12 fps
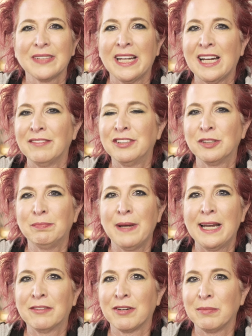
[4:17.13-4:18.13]
and I've just
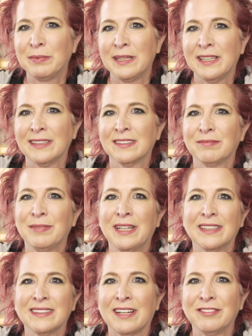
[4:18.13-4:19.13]
bankrupted us
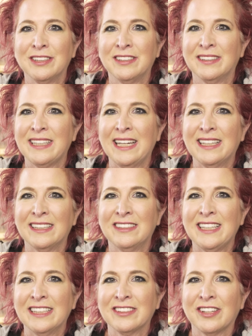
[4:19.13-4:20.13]
because I was just taking a
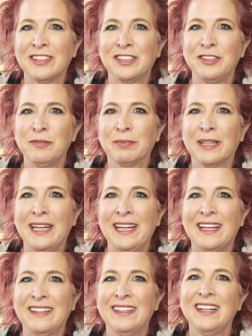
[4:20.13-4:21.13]
chance on this new
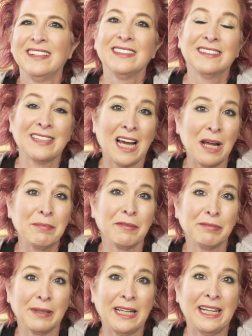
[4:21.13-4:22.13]
plan, this type
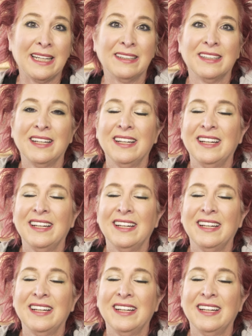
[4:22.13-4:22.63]
of plan.